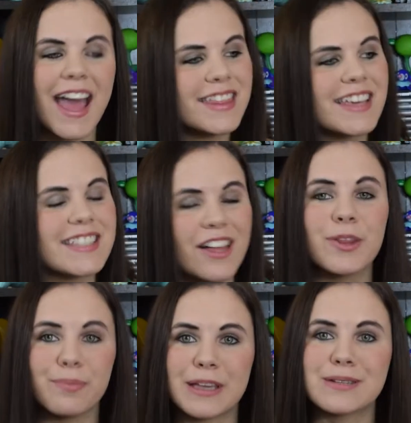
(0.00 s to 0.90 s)
and they sell
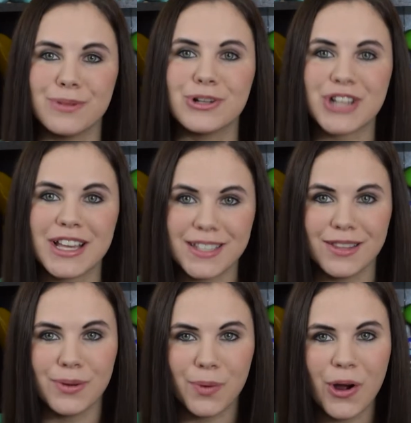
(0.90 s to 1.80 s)
the best milkshakes
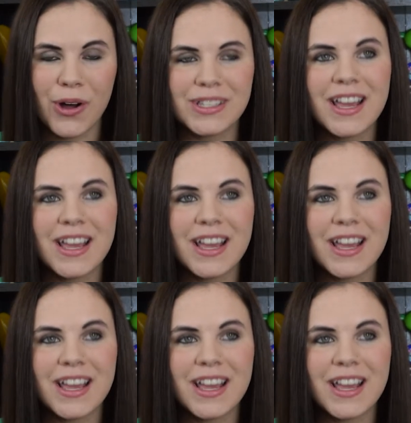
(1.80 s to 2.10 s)
in the world.